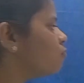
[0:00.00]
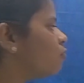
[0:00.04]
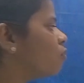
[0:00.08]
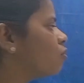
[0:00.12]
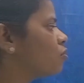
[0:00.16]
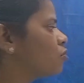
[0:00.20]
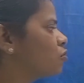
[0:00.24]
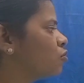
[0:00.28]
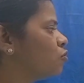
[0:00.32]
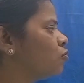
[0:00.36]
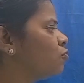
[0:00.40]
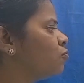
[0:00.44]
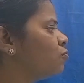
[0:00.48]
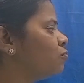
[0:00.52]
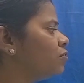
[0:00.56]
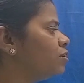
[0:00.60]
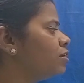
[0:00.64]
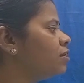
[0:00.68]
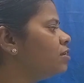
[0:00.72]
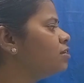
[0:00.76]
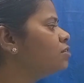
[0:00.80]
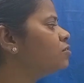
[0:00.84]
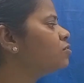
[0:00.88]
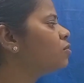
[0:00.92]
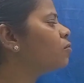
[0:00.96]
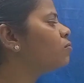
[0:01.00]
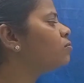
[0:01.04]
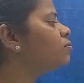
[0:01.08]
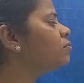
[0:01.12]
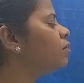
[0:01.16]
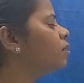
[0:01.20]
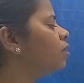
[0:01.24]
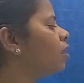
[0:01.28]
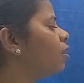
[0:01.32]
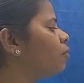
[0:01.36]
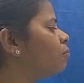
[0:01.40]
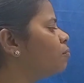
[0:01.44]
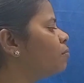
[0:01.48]
for Q is out
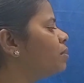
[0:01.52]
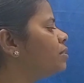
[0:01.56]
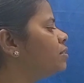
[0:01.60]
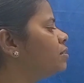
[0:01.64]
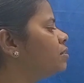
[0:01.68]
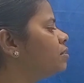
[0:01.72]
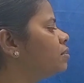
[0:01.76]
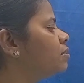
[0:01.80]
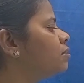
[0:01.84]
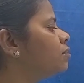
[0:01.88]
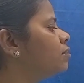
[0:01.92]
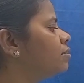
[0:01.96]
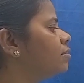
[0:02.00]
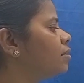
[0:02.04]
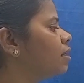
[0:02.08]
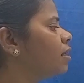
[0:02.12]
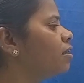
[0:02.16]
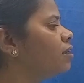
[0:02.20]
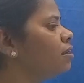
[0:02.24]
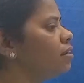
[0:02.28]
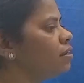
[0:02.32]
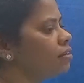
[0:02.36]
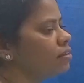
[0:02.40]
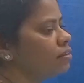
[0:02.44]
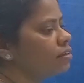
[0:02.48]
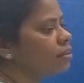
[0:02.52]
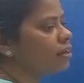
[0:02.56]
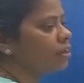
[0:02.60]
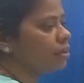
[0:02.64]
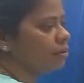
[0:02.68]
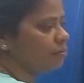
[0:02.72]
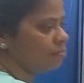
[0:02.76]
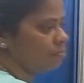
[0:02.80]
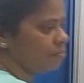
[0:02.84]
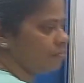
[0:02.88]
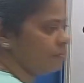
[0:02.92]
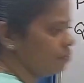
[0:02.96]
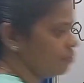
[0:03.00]
how much? 10, 3.